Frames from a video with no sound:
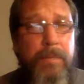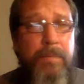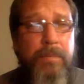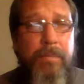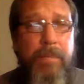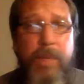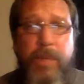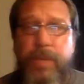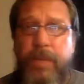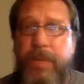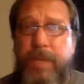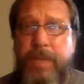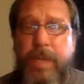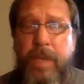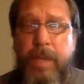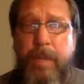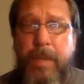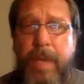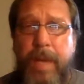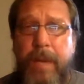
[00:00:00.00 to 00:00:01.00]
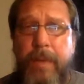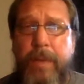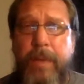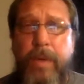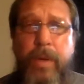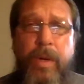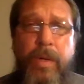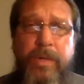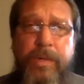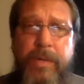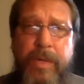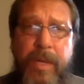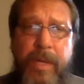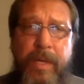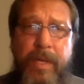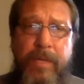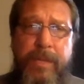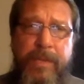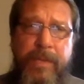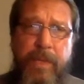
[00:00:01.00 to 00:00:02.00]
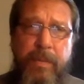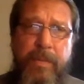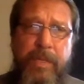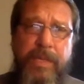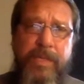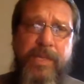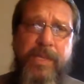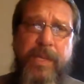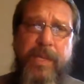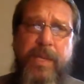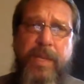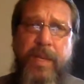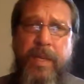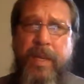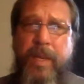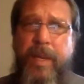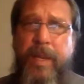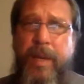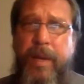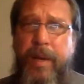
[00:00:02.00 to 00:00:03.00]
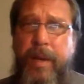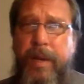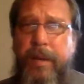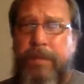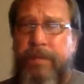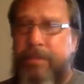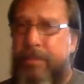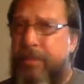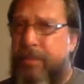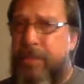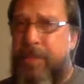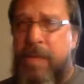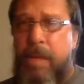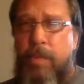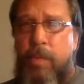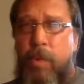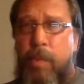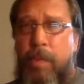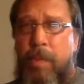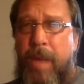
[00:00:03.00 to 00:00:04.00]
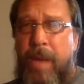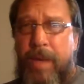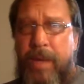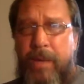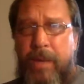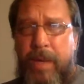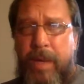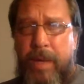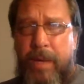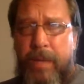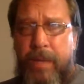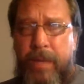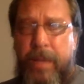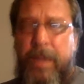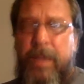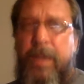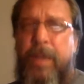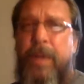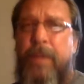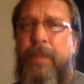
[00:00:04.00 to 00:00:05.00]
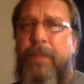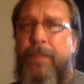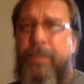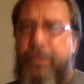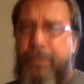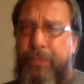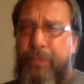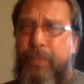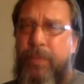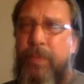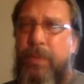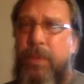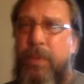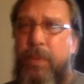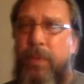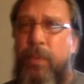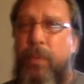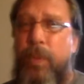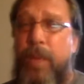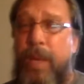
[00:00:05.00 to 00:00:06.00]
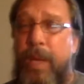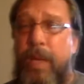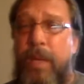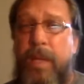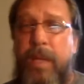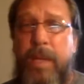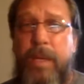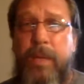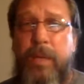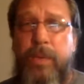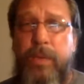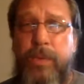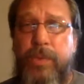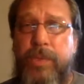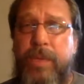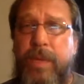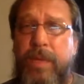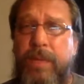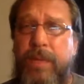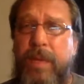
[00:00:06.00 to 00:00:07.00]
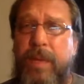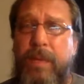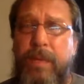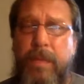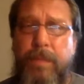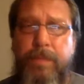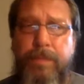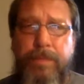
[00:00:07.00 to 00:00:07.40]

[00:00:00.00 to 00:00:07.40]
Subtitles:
Most of it's going to be outdoors. You're not going to see me sitting in here, same old background. We got a lot of cool stuff coming.